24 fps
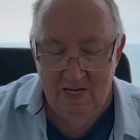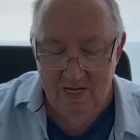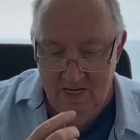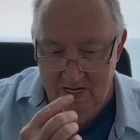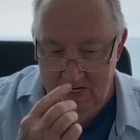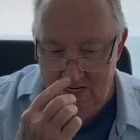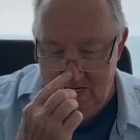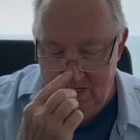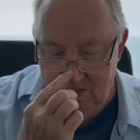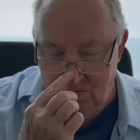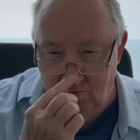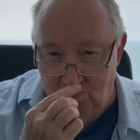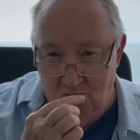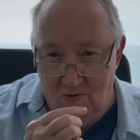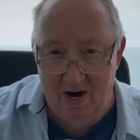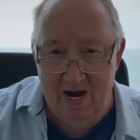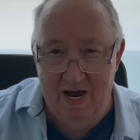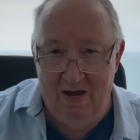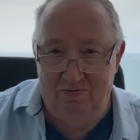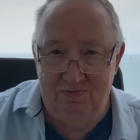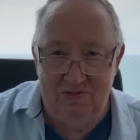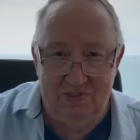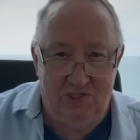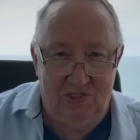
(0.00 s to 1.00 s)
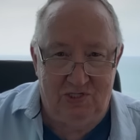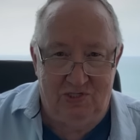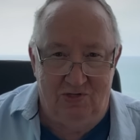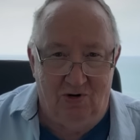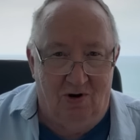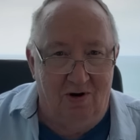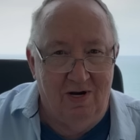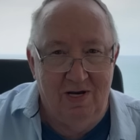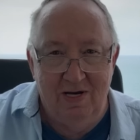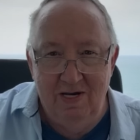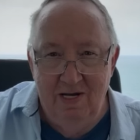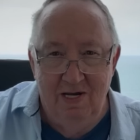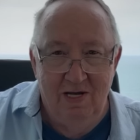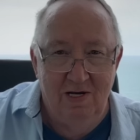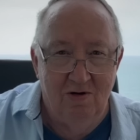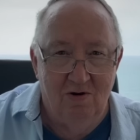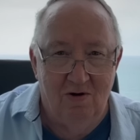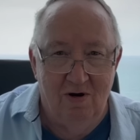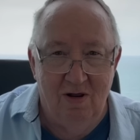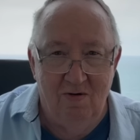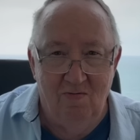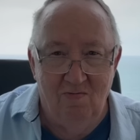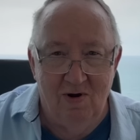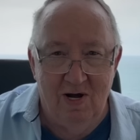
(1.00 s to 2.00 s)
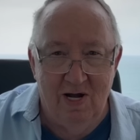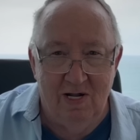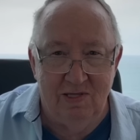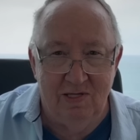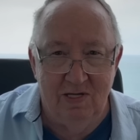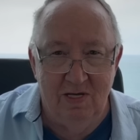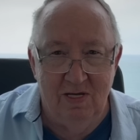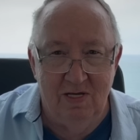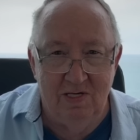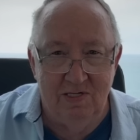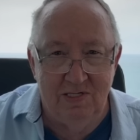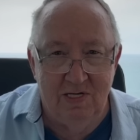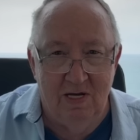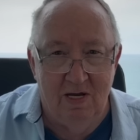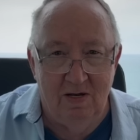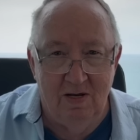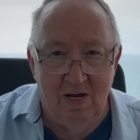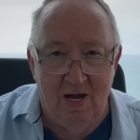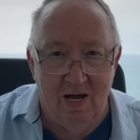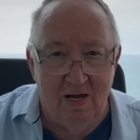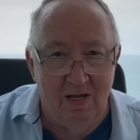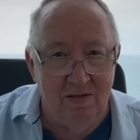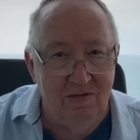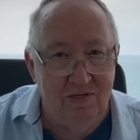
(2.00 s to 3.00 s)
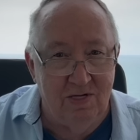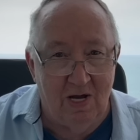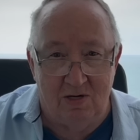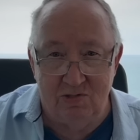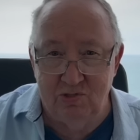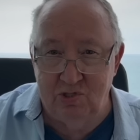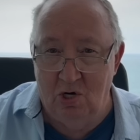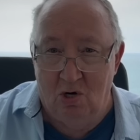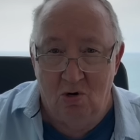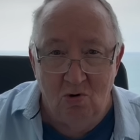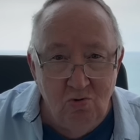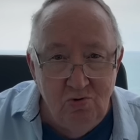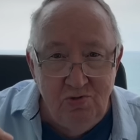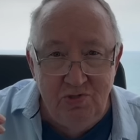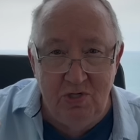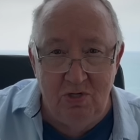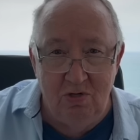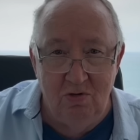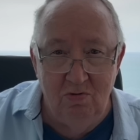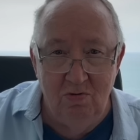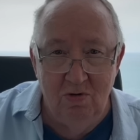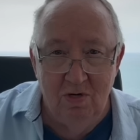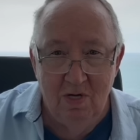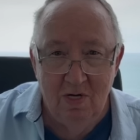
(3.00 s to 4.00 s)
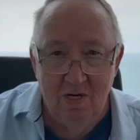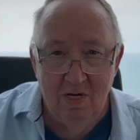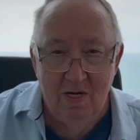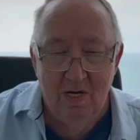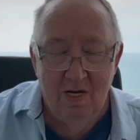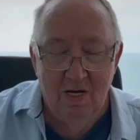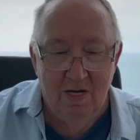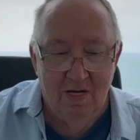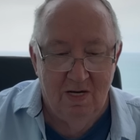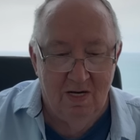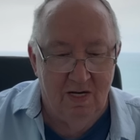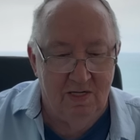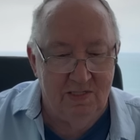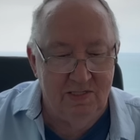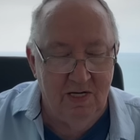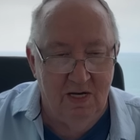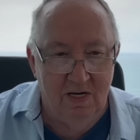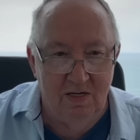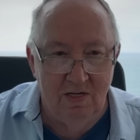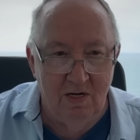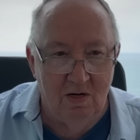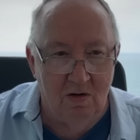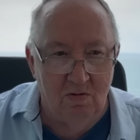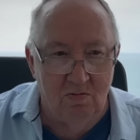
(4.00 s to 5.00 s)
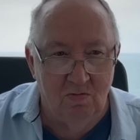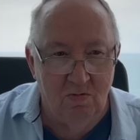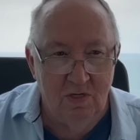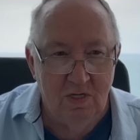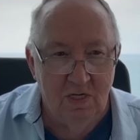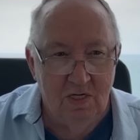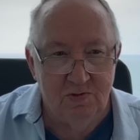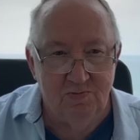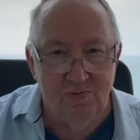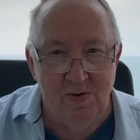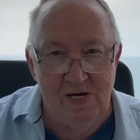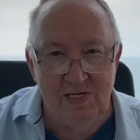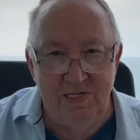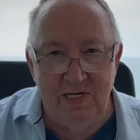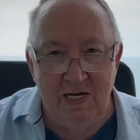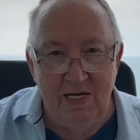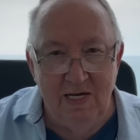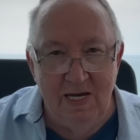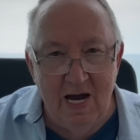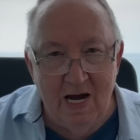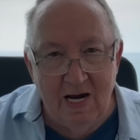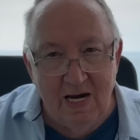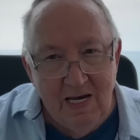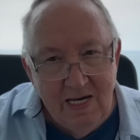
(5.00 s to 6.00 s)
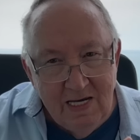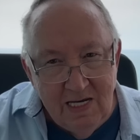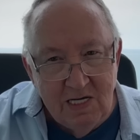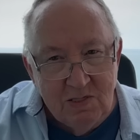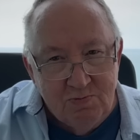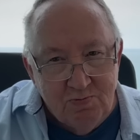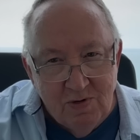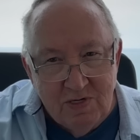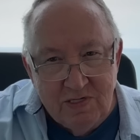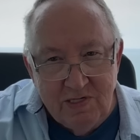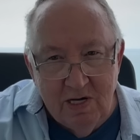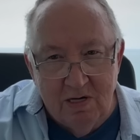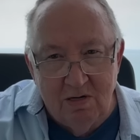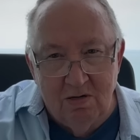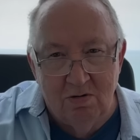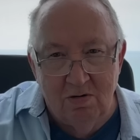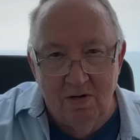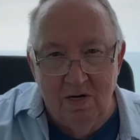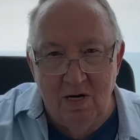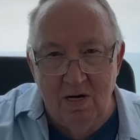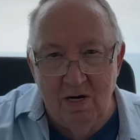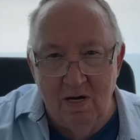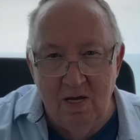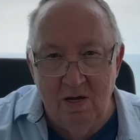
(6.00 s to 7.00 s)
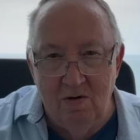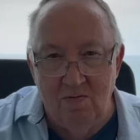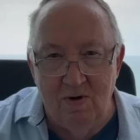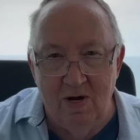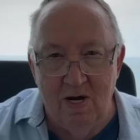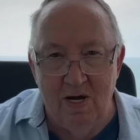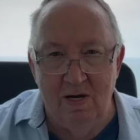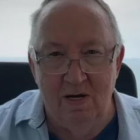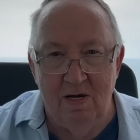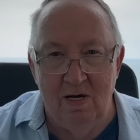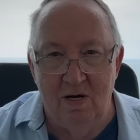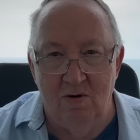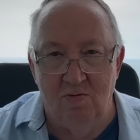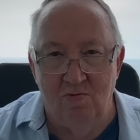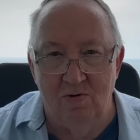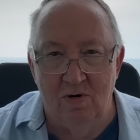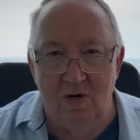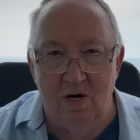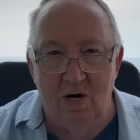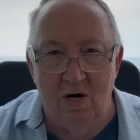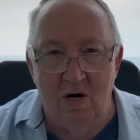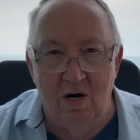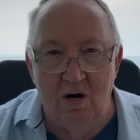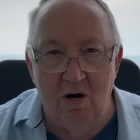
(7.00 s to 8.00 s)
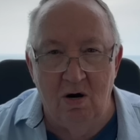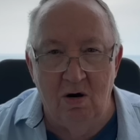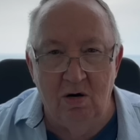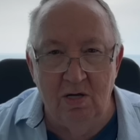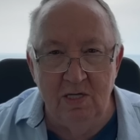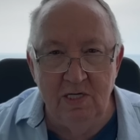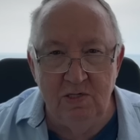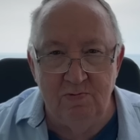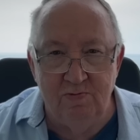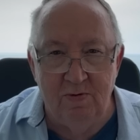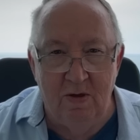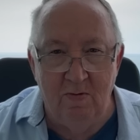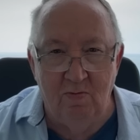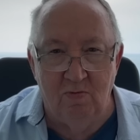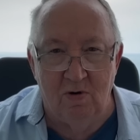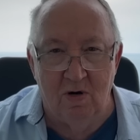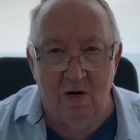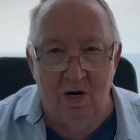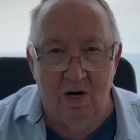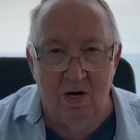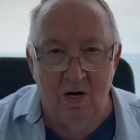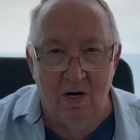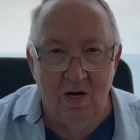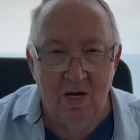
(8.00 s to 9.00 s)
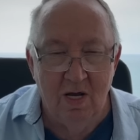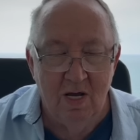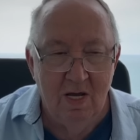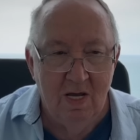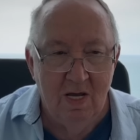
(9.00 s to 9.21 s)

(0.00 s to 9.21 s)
And his wife started in on him right then and said, I told you. And I said, don't, especially down in this particular area right here where all these people are,